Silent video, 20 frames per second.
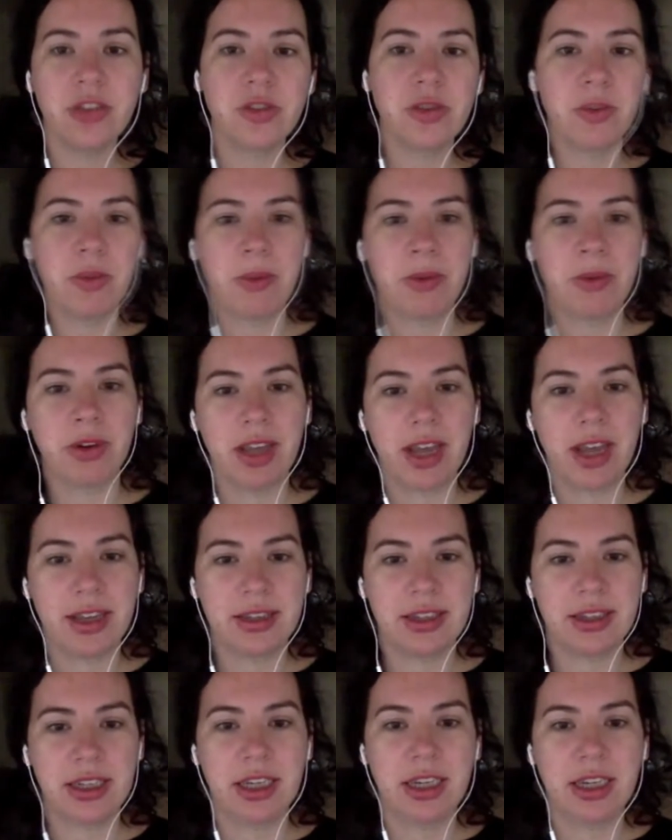And just remember,
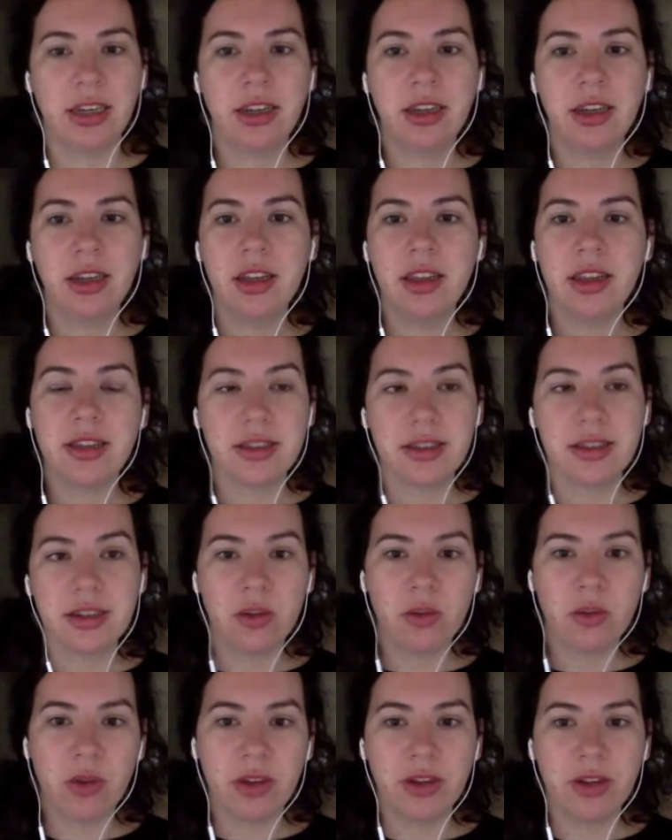lastly, this
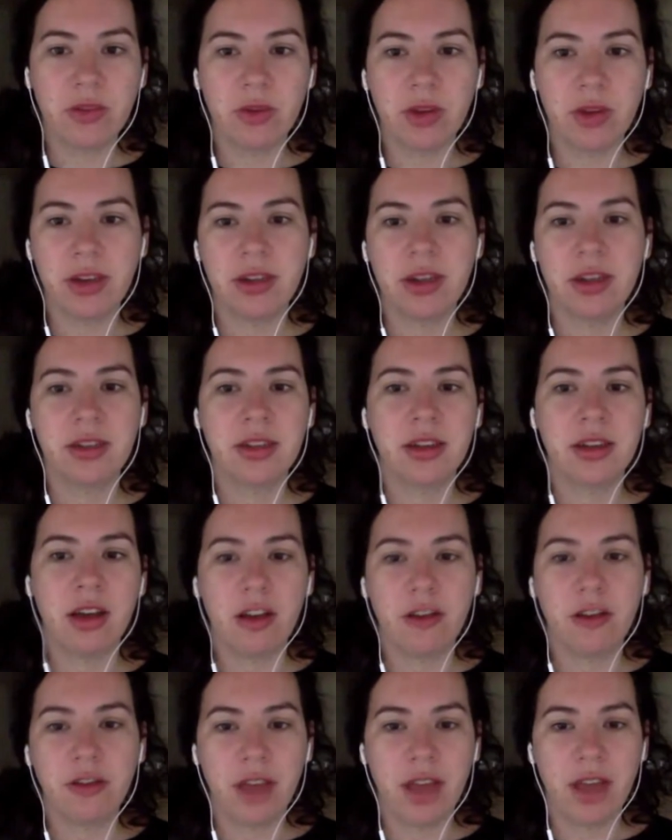isn't a one-to-one to
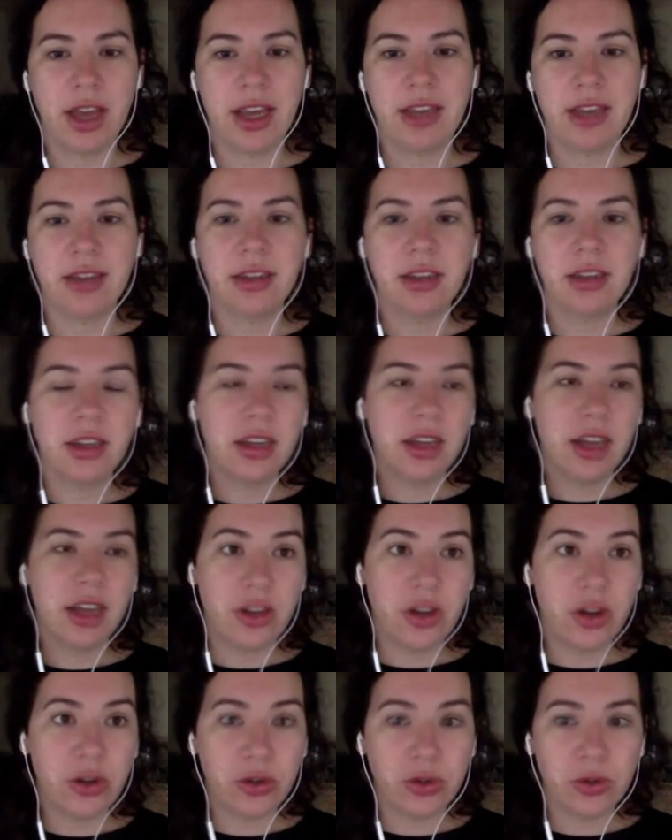offline,
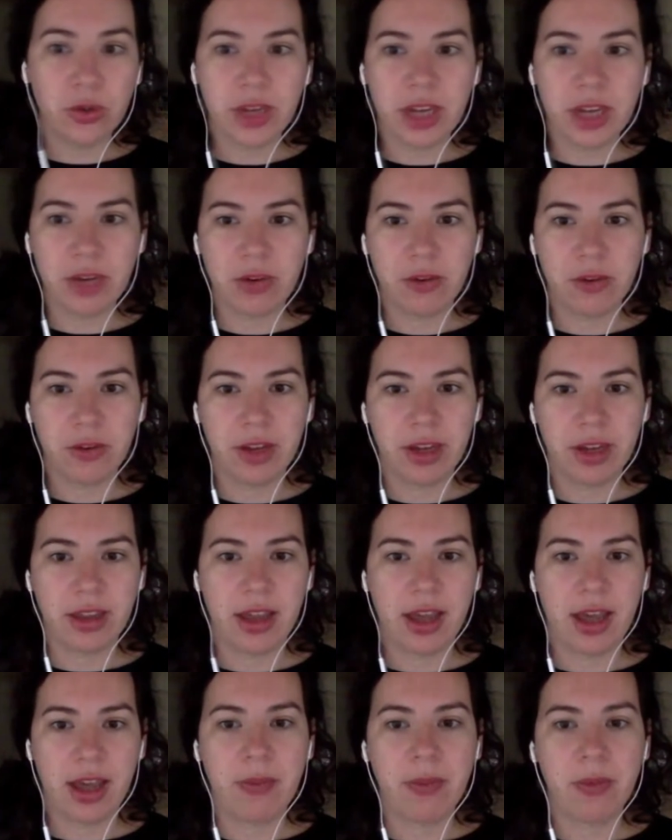and no tool can
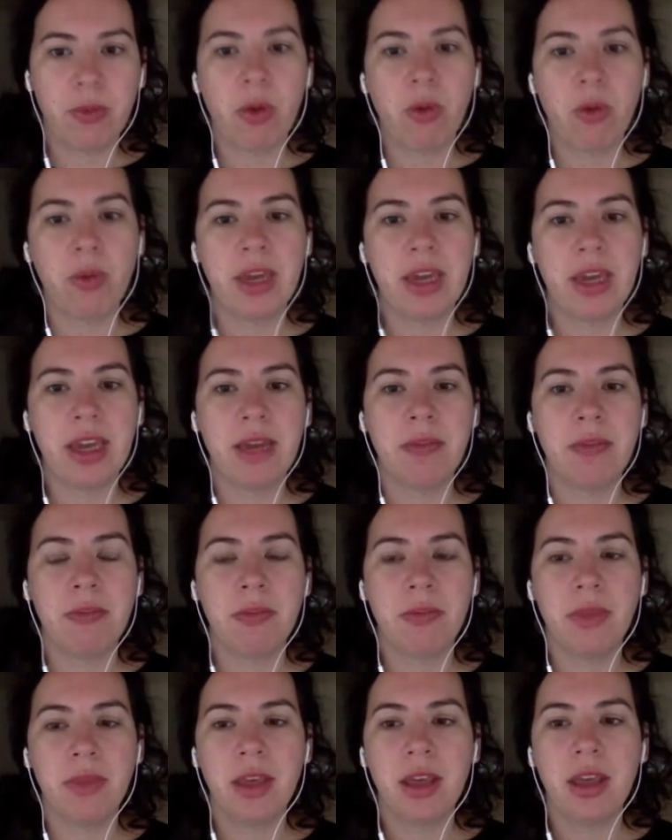reflect that. But what
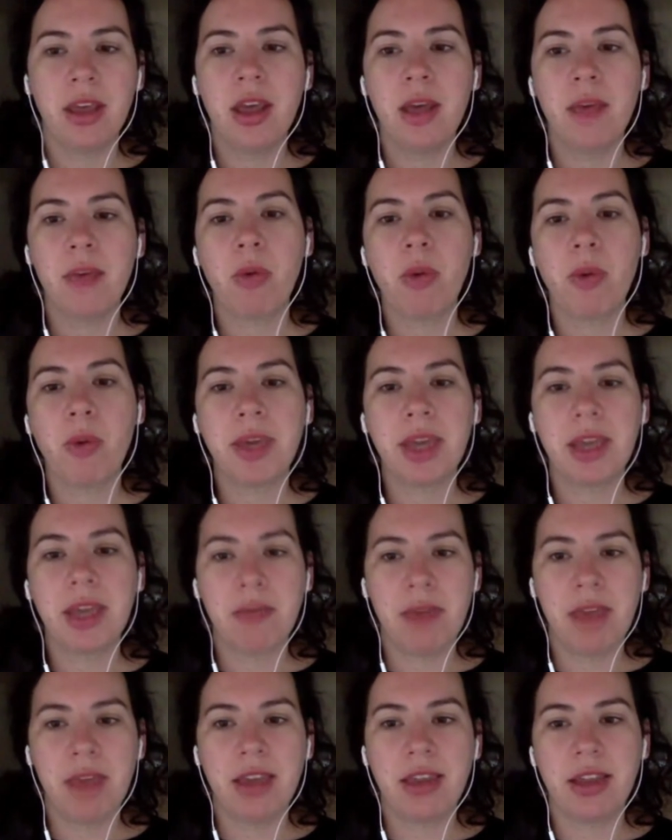we
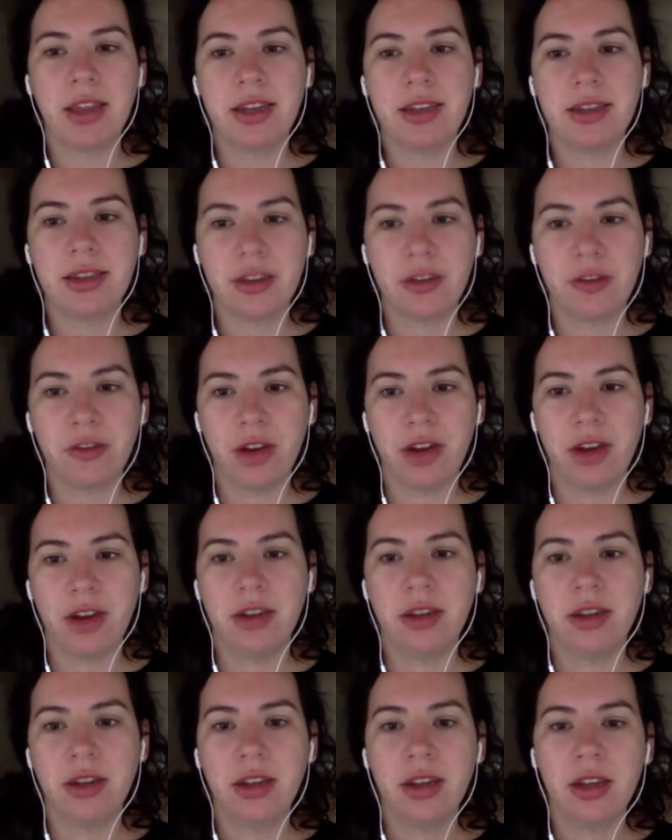can make that is
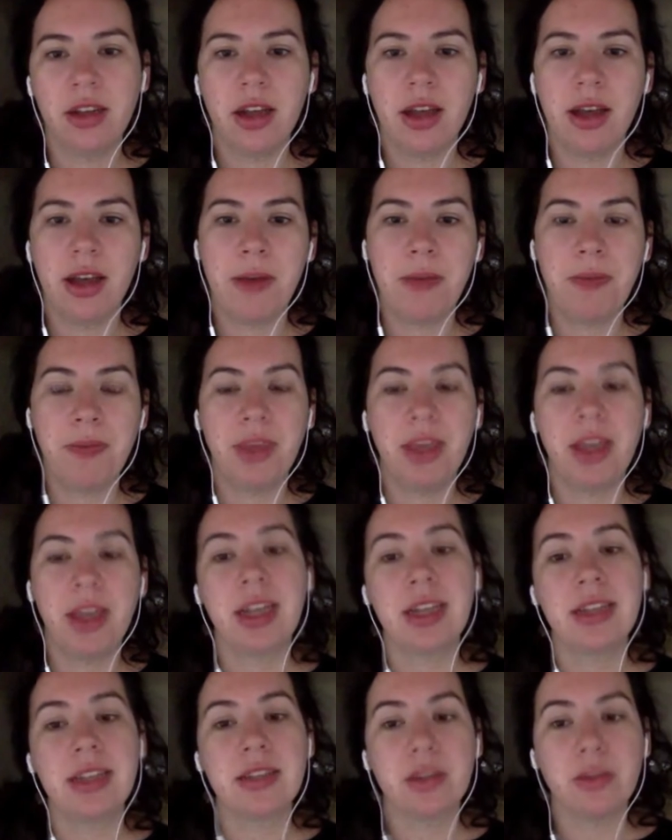different, and
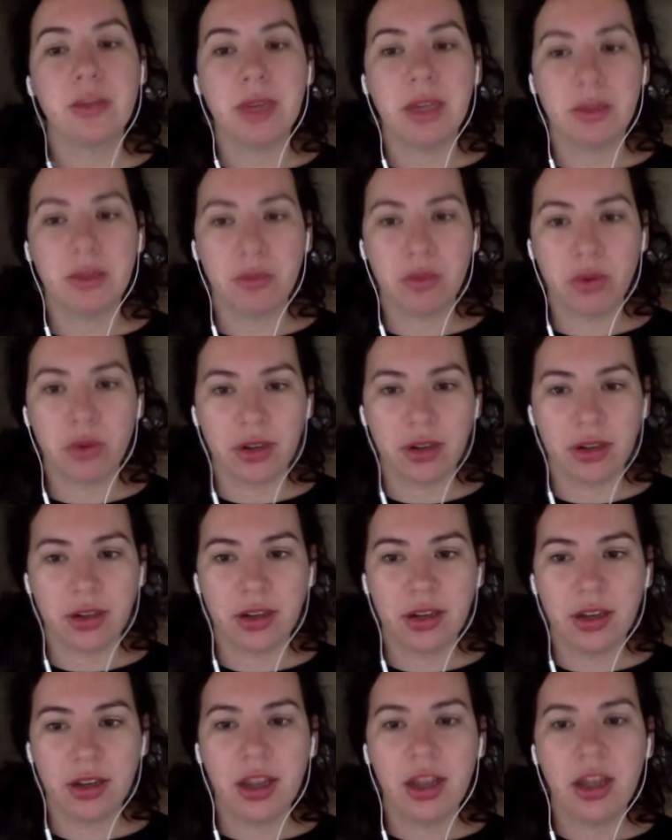it can still be
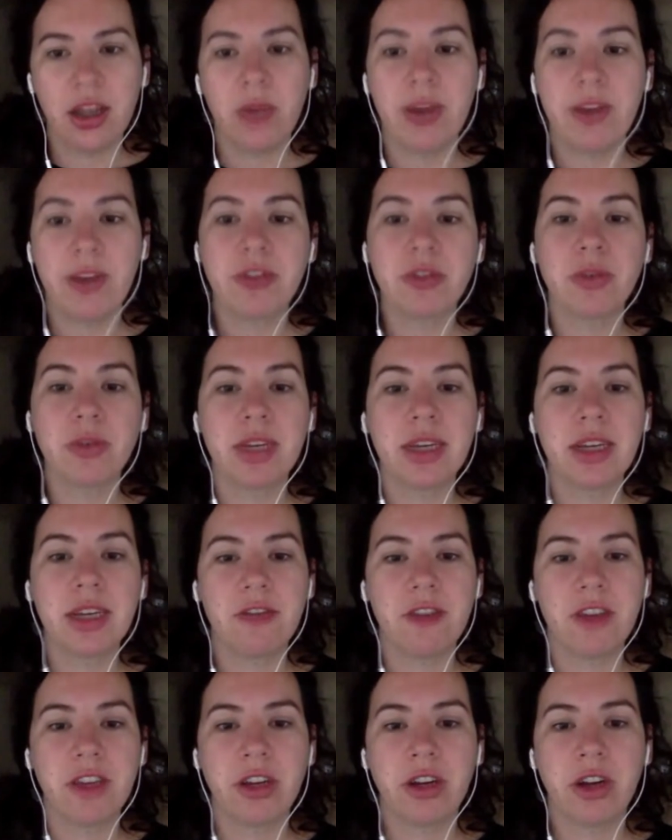important. We have to
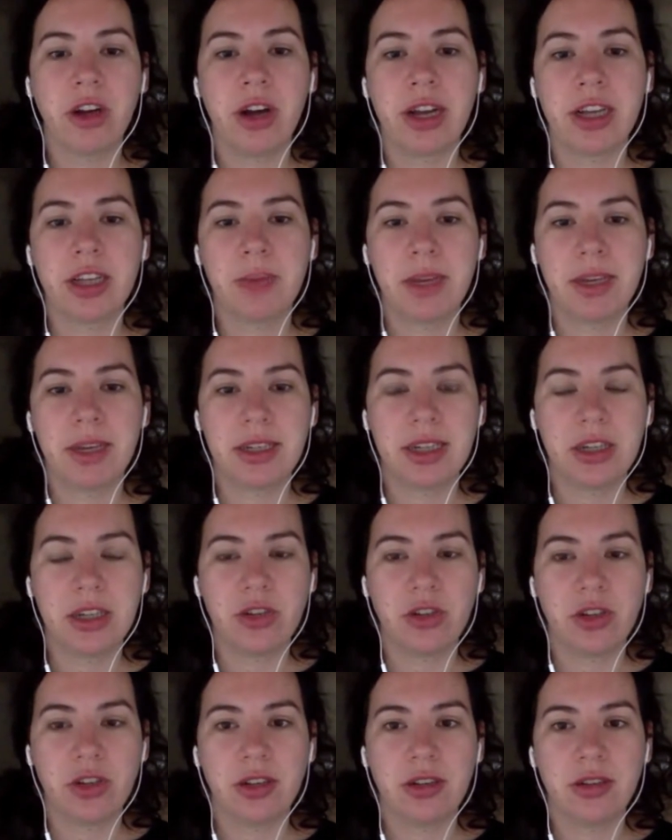reconfigure our
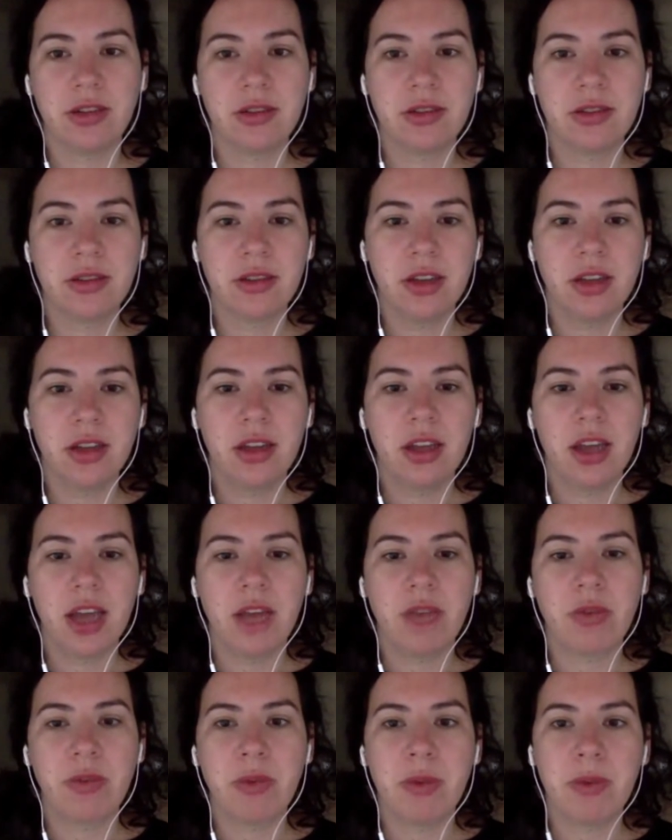expectations
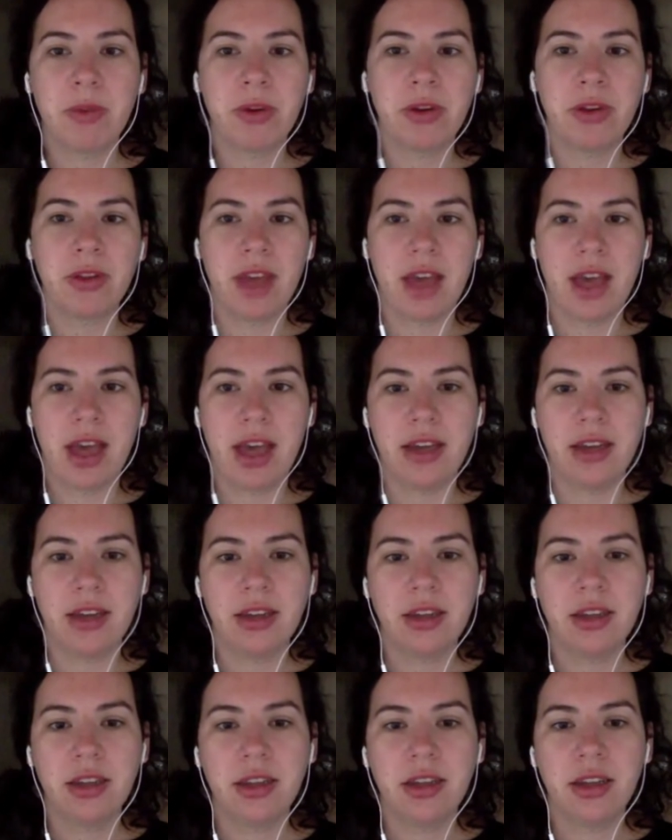and remember
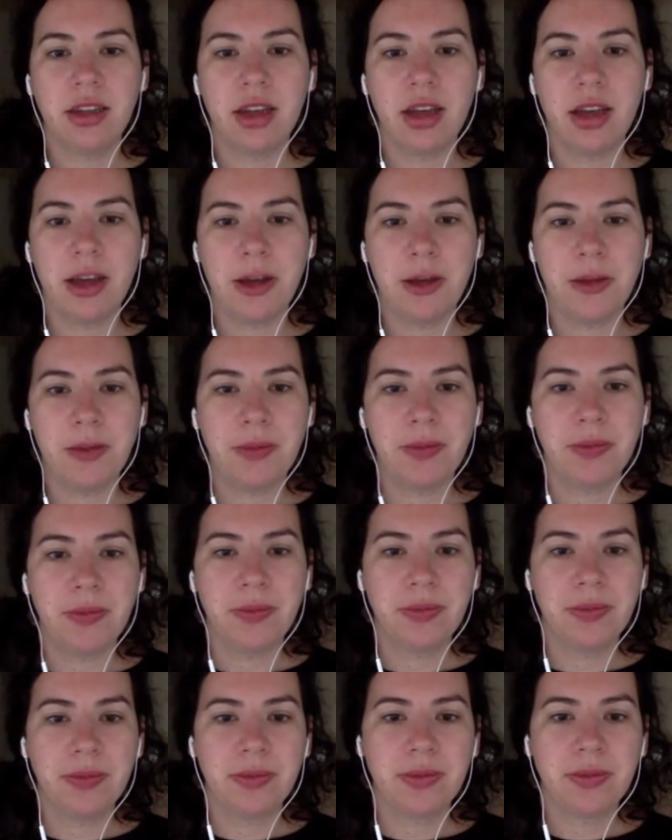that, and
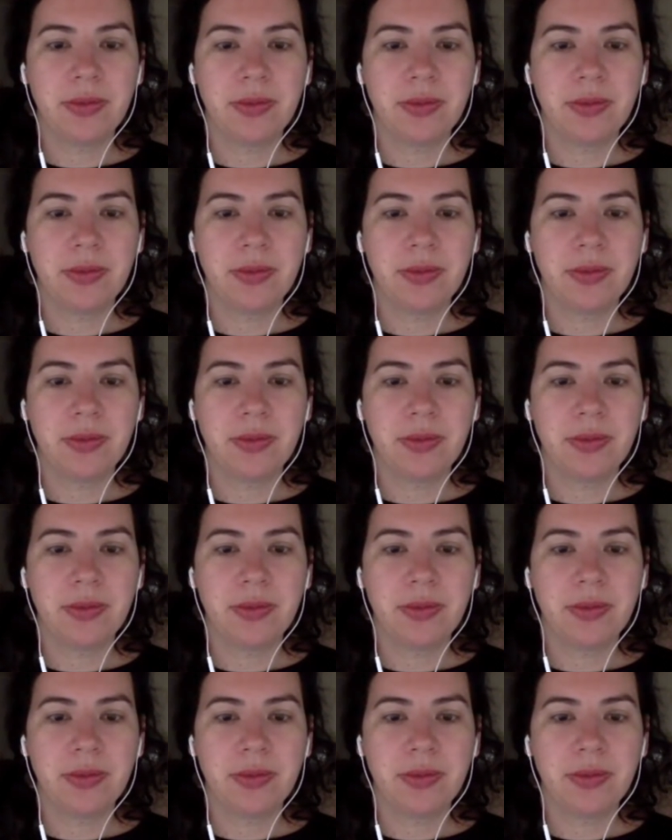